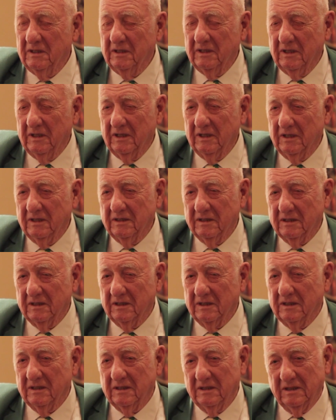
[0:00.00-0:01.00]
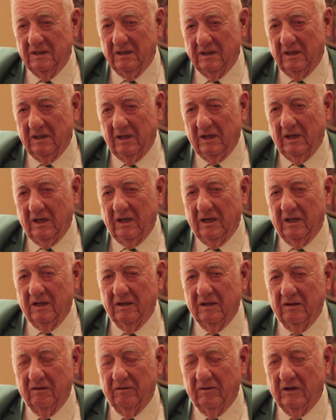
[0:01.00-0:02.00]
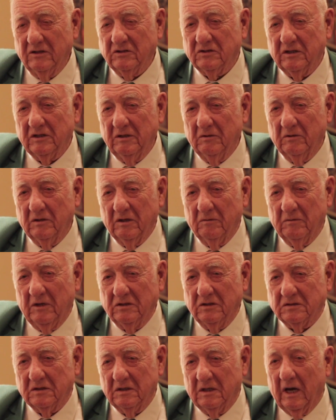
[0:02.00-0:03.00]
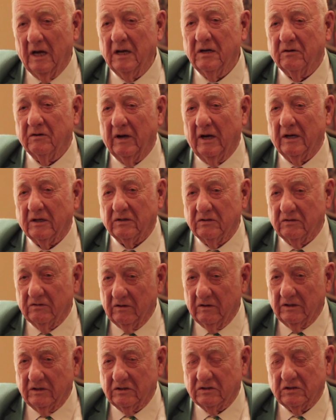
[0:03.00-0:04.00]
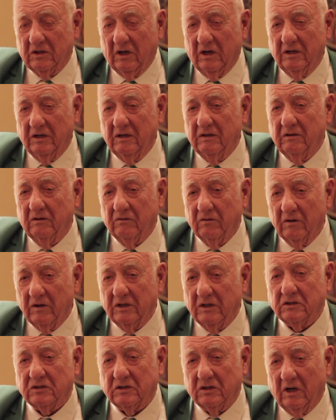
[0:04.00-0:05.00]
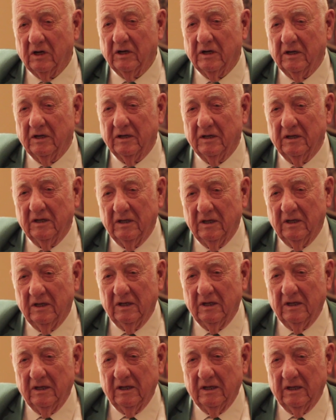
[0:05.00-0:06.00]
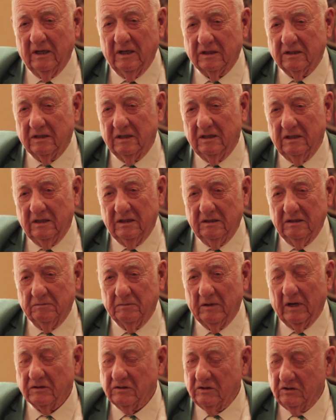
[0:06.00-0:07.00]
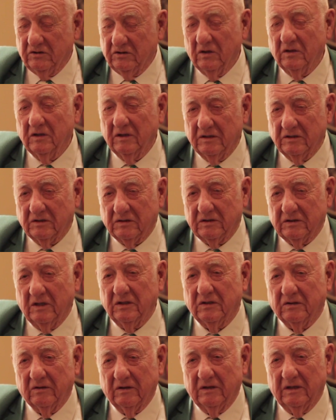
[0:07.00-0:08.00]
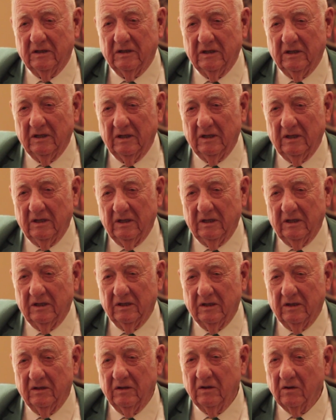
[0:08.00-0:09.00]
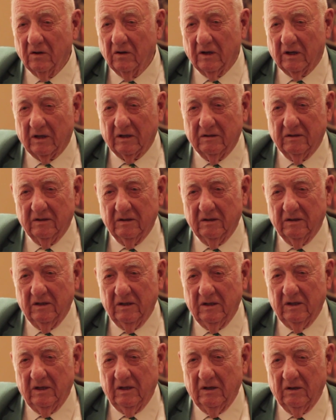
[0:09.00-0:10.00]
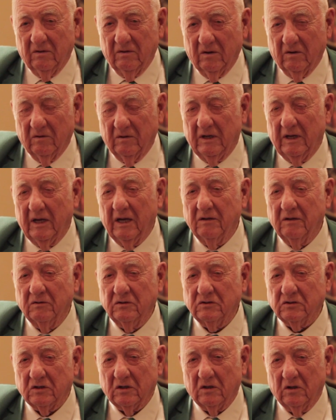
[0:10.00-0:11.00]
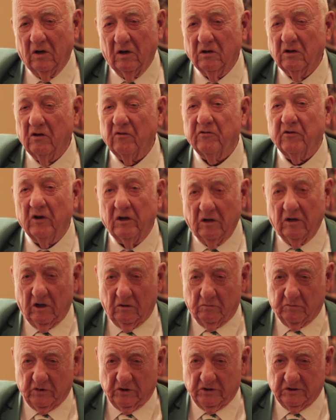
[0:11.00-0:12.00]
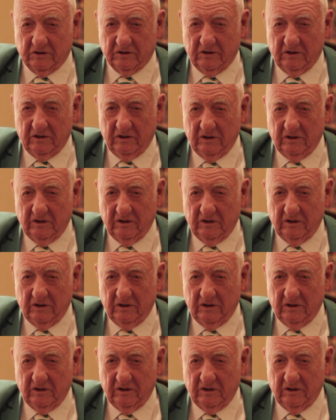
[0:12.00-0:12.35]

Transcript: And eventually, when the mason contractors really started, it really started at about the turn of the century in New York, where we used to call the front lumpers.